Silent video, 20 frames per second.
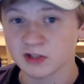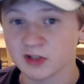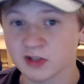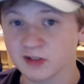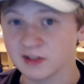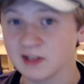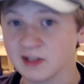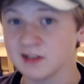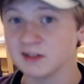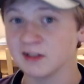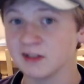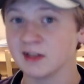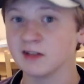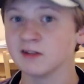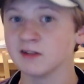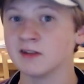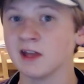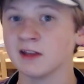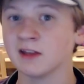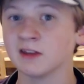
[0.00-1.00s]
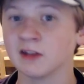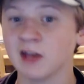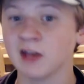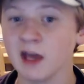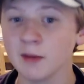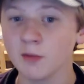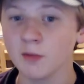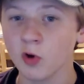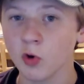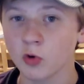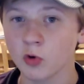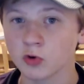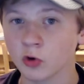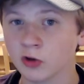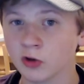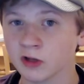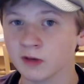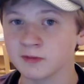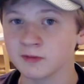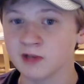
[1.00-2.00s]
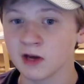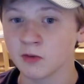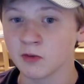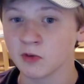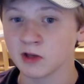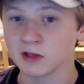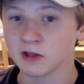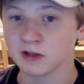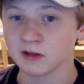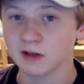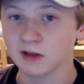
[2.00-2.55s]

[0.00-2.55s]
Because he said that the Gamma Hulk only comes out when